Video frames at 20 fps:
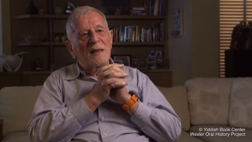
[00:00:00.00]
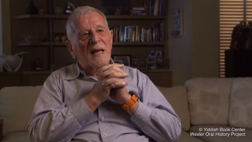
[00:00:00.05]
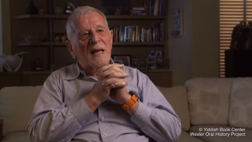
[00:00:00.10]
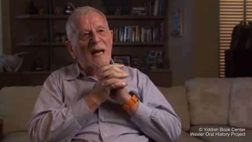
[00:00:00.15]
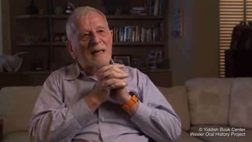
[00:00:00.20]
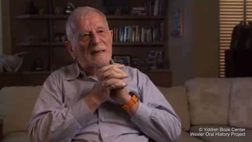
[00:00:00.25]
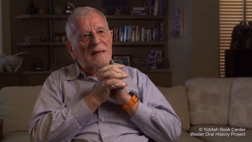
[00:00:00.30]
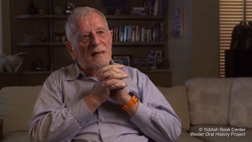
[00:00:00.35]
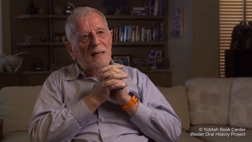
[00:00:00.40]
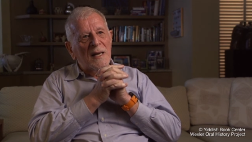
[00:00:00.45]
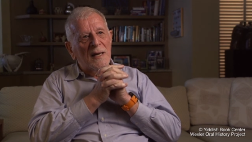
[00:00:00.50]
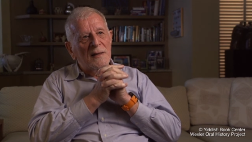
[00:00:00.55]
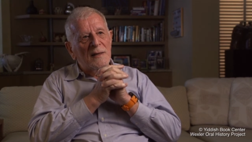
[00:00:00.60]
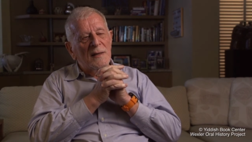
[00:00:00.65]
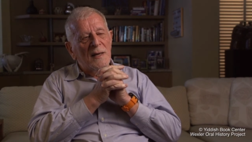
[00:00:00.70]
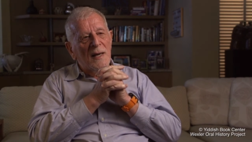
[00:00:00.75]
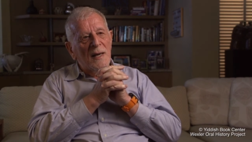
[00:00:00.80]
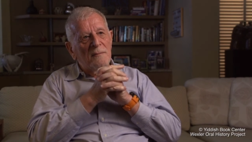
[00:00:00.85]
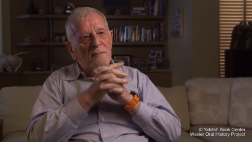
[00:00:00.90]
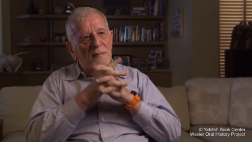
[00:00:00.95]
hot
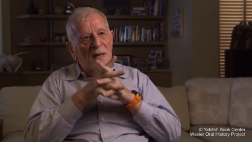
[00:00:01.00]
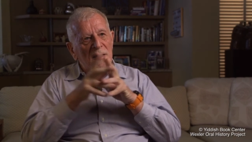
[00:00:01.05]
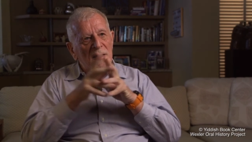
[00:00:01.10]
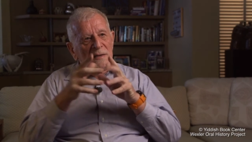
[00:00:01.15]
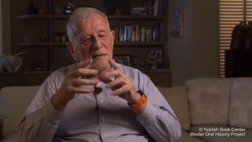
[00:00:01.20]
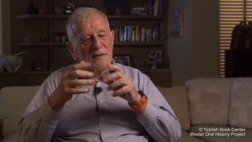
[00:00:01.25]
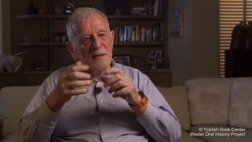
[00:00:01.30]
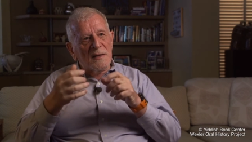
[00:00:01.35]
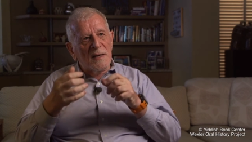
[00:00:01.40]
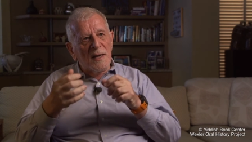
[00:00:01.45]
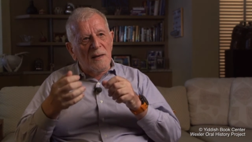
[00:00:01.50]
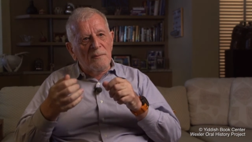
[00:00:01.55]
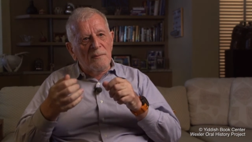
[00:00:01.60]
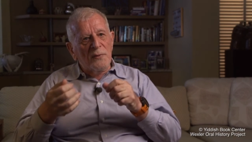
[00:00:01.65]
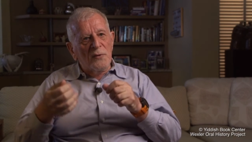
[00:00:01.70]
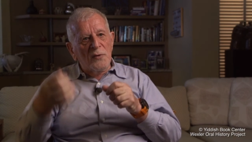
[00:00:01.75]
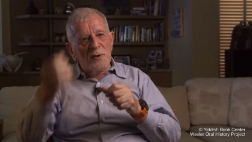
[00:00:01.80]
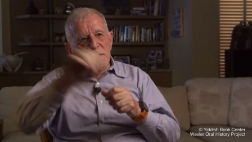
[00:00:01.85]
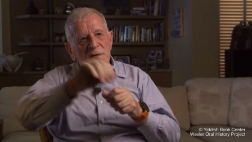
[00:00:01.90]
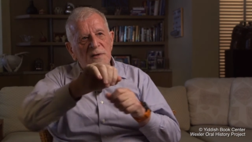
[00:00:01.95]
lead and melts it and
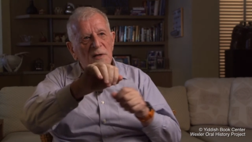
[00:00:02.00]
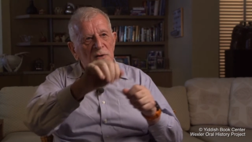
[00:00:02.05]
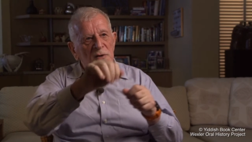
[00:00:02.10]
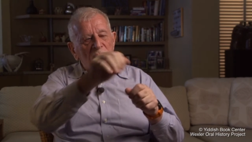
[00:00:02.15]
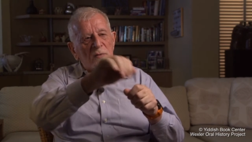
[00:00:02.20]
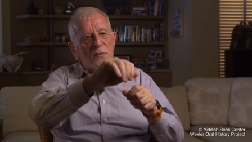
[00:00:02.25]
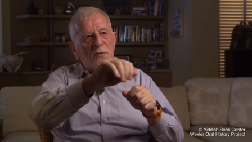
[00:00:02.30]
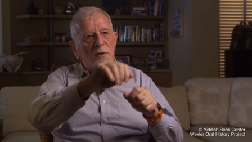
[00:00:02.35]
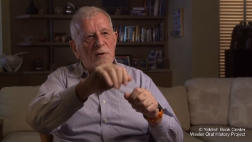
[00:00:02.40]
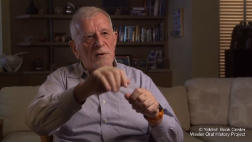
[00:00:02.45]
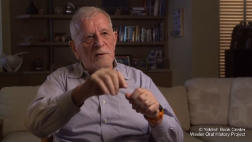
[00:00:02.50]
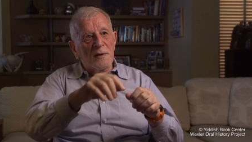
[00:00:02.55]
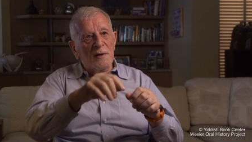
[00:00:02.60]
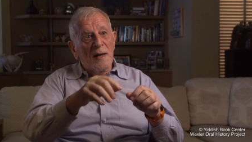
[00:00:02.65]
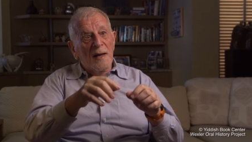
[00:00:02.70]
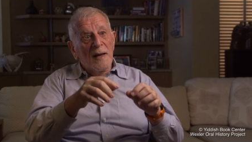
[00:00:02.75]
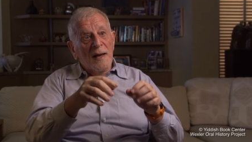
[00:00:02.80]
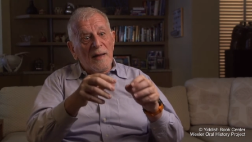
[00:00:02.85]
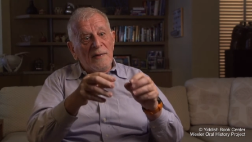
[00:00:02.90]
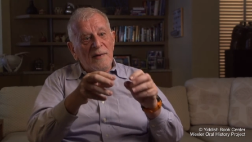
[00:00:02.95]
pours it into water
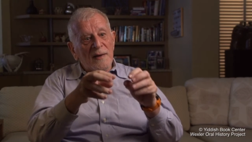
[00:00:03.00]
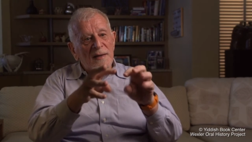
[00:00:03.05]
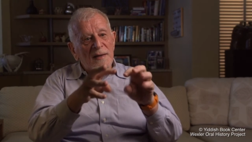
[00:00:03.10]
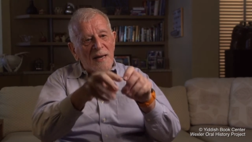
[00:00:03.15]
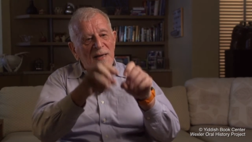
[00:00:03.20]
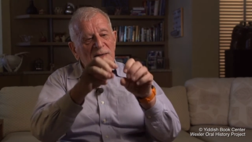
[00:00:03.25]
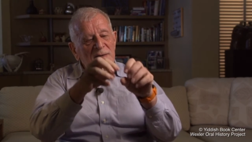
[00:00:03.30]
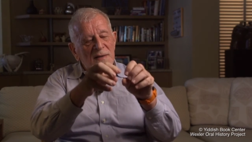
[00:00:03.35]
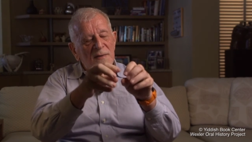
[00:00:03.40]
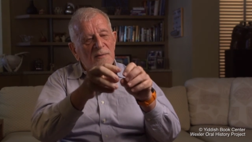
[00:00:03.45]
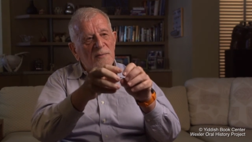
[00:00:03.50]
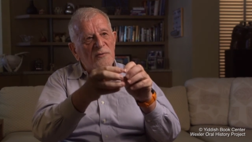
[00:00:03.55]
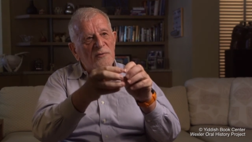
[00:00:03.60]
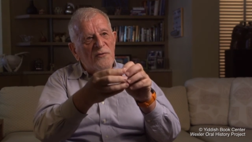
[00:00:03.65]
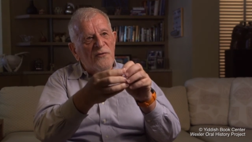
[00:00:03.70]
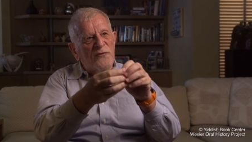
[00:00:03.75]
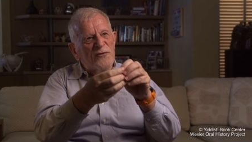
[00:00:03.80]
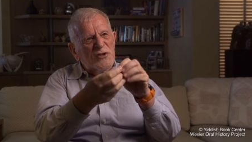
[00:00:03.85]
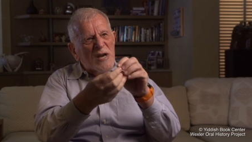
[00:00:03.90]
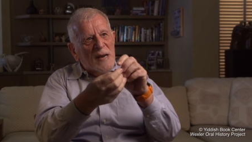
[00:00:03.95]
and then takes the
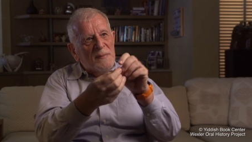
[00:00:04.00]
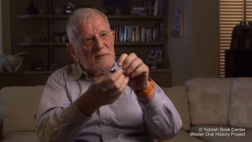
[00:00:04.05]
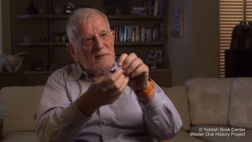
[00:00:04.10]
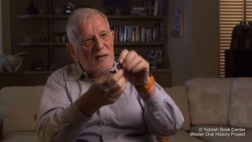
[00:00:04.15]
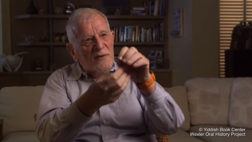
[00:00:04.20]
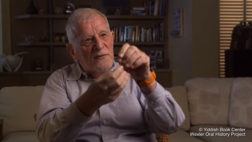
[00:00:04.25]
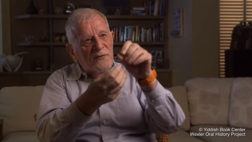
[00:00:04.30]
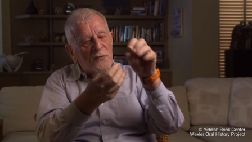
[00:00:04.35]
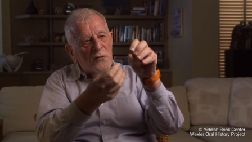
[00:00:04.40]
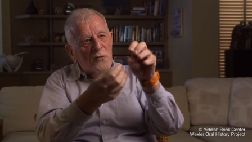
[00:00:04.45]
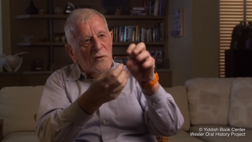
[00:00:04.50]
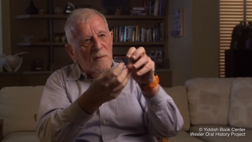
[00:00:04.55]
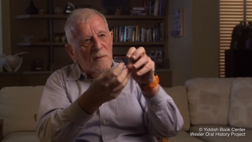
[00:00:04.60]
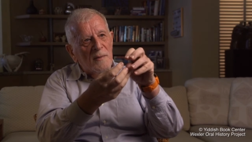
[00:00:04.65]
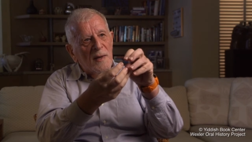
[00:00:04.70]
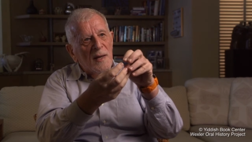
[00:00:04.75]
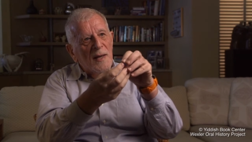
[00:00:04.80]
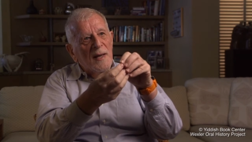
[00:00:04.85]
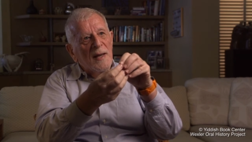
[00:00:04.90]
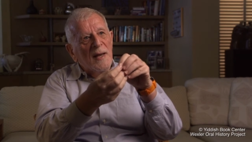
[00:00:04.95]
shapes that
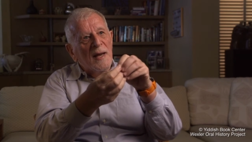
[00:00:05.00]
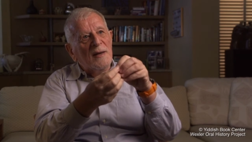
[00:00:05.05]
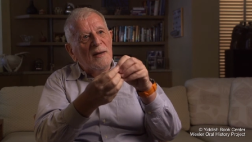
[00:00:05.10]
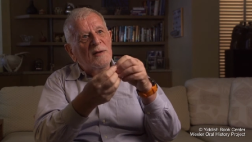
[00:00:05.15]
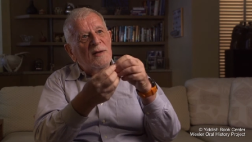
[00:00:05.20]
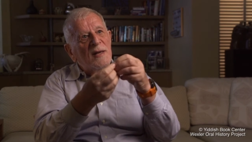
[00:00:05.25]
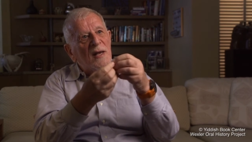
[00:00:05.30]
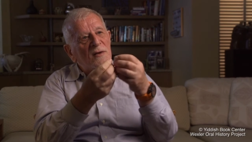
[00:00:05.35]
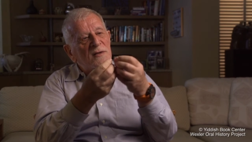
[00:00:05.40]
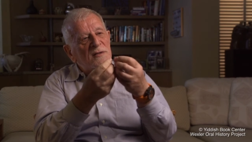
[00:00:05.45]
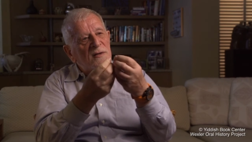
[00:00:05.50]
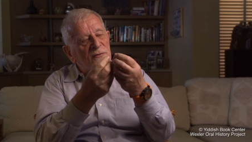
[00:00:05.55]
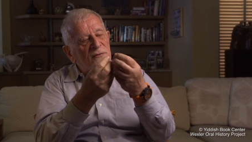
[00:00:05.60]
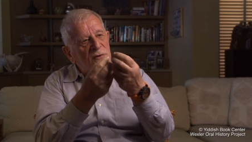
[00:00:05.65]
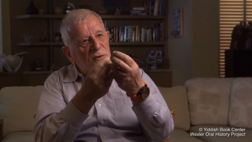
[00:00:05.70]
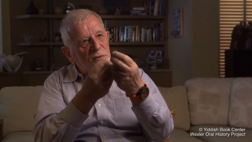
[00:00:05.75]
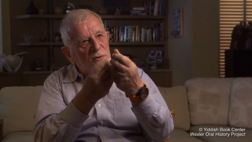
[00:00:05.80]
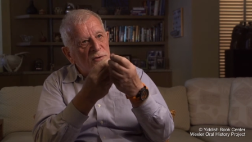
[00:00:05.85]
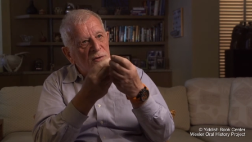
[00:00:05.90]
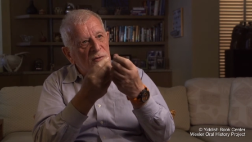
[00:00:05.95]
form and tells the
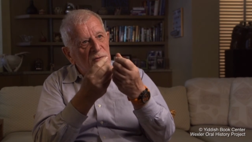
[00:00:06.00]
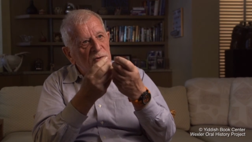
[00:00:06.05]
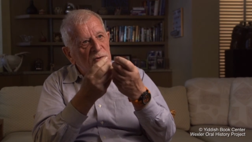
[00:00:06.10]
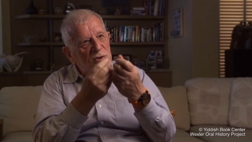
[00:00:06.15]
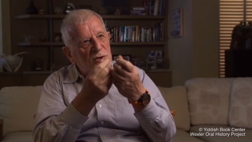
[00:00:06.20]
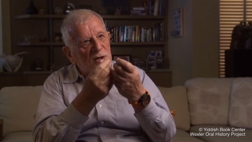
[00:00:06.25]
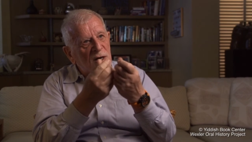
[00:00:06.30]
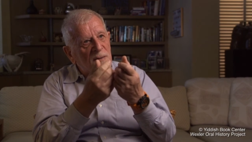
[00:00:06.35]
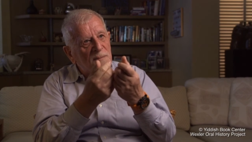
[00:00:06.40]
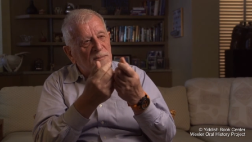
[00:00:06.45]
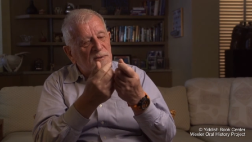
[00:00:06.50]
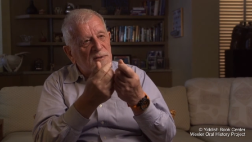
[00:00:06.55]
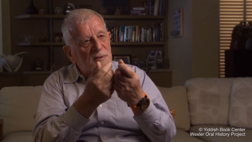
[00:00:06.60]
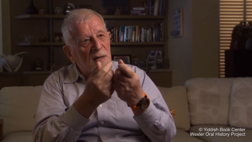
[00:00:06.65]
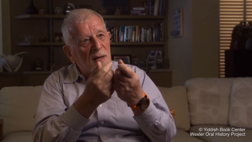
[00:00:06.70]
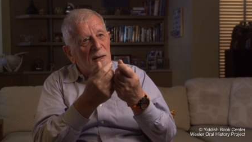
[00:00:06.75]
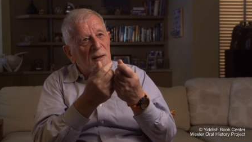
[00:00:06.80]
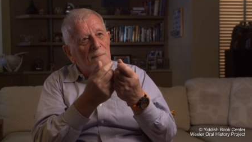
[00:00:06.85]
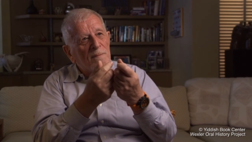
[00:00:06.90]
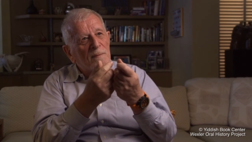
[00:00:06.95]
future through shapes.
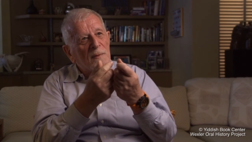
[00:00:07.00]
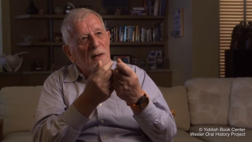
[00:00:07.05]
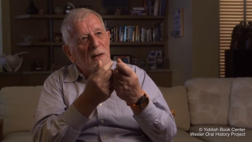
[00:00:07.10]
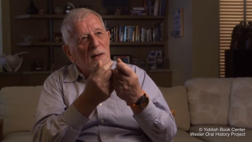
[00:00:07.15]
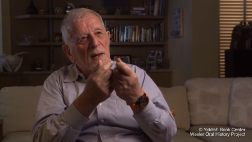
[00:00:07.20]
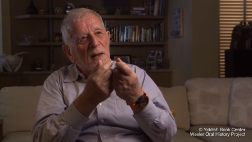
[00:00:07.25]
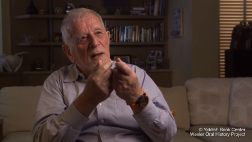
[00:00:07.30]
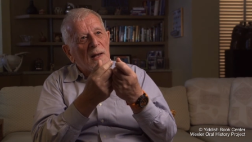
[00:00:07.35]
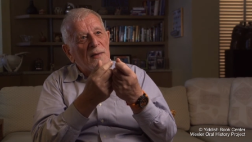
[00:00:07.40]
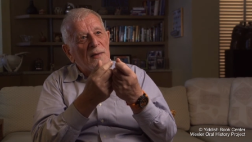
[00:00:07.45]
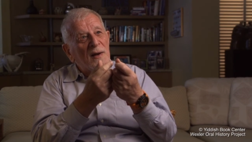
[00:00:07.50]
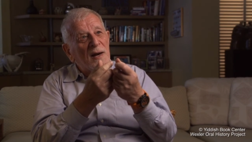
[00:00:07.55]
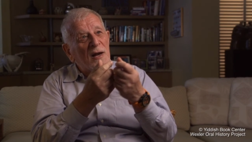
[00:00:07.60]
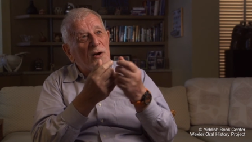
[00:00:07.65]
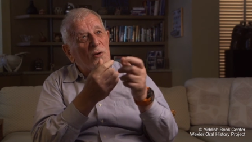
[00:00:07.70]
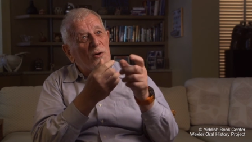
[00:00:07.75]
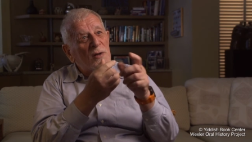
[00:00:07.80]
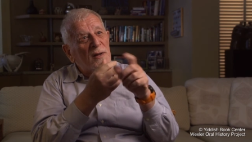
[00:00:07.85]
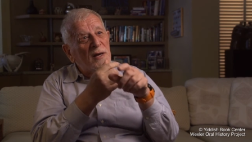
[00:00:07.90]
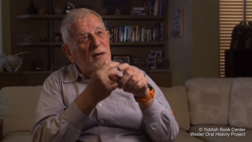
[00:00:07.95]
And then I
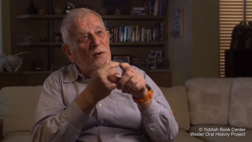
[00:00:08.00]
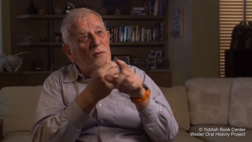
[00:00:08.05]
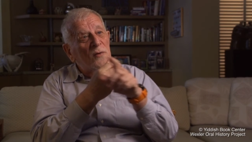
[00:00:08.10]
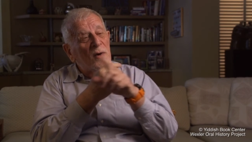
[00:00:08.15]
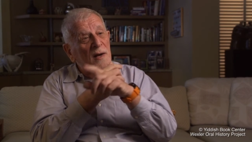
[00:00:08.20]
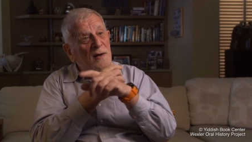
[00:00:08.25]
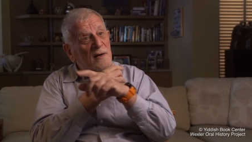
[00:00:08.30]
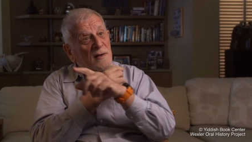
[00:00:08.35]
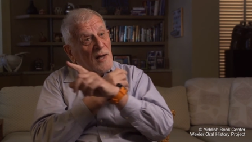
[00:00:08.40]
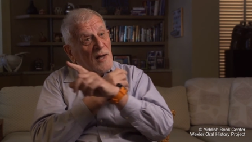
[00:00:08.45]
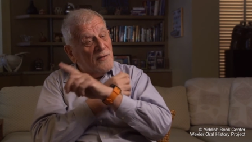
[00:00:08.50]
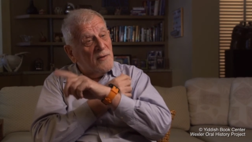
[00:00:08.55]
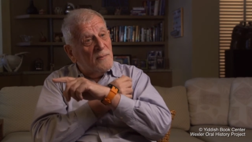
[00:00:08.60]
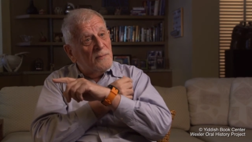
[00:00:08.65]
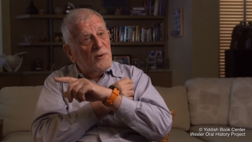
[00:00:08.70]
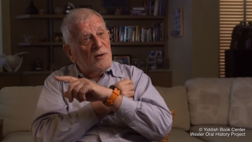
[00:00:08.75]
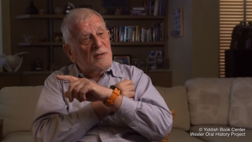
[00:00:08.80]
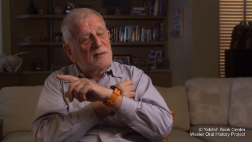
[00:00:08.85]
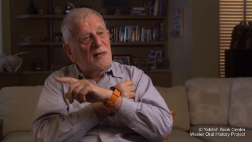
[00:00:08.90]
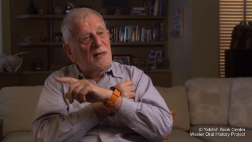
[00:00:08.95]
heard later on in other
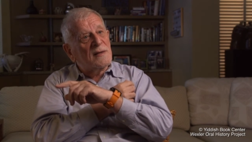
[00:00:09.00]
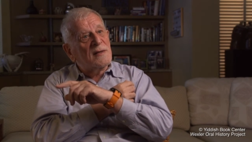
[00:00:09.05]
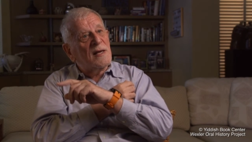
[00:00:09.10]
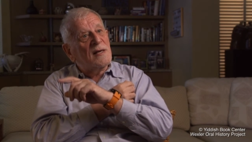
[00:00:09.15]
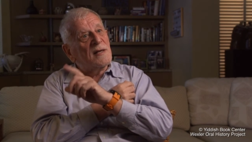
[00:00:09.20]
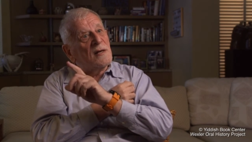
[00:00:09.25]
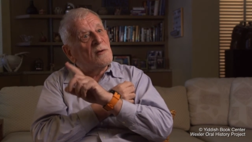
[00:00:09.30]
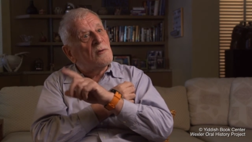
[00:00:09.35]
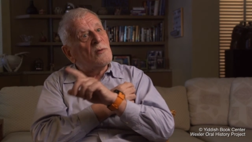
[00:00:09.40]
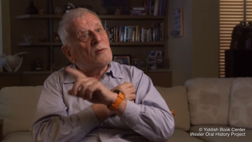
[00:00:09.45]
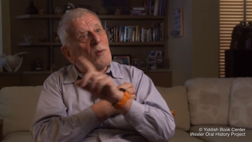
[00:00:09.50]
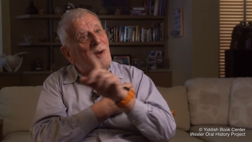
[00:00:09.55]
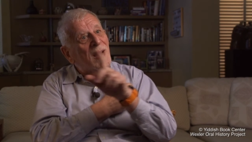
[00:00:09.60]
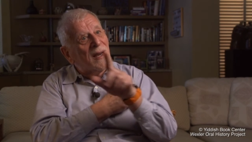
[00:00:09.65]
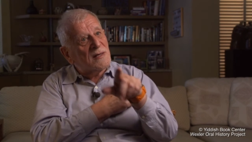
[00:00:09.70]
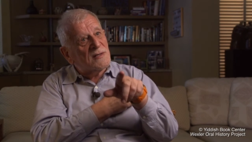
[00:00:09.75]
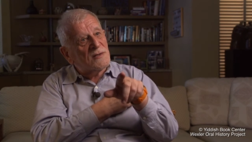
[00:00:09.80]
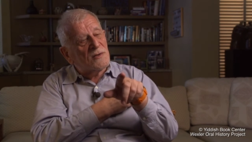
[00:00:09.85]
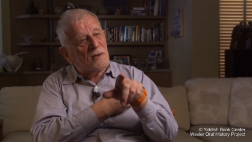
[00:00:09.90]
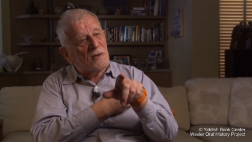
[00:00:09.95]
books that they did it with
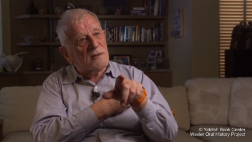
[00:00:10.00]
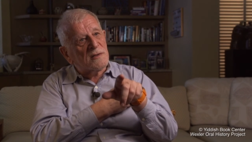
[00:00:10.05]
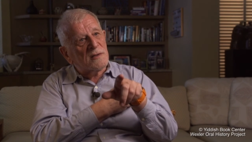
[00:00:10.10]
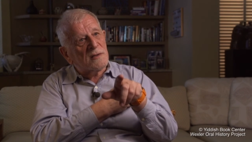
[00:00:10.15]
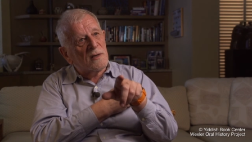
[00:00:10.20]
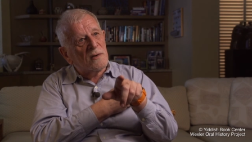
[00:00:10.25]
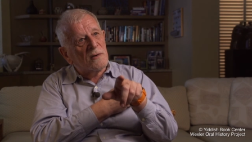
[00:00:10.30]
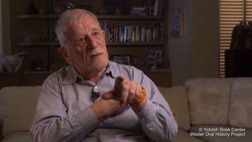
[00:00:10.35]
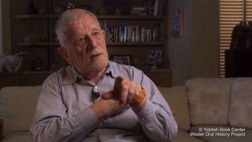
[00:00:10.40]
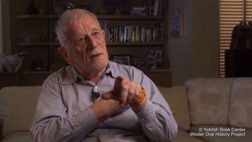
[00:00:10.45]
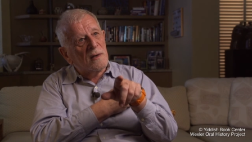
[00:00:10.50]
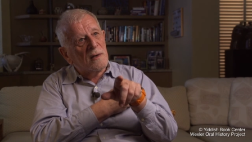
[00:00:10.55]
wax also.